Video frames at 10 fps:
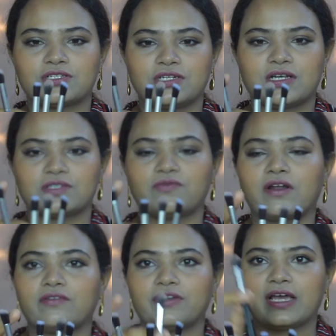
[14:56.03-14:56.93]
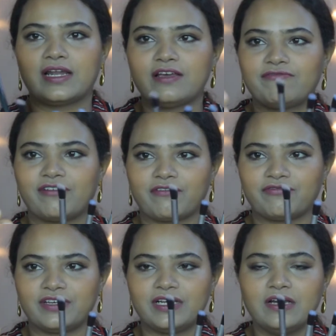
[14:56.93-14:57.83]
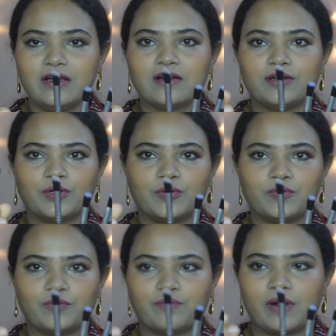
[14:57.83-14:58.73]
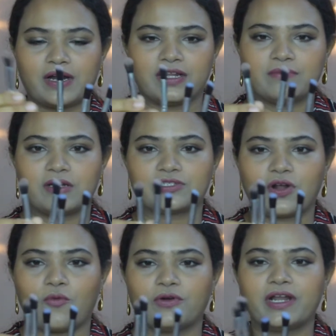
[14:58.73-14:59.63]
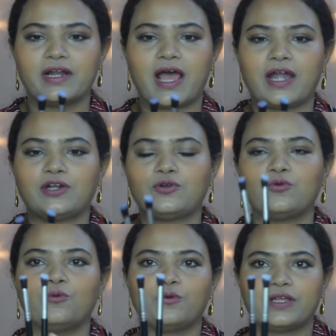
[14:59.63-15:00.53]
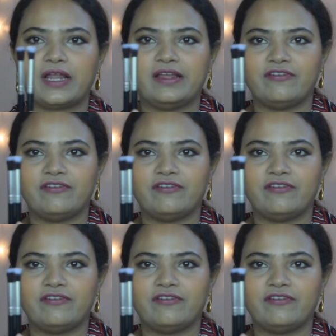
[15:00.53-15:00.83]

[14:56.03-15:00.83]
it has one really fluffy blending brush rounded, and two really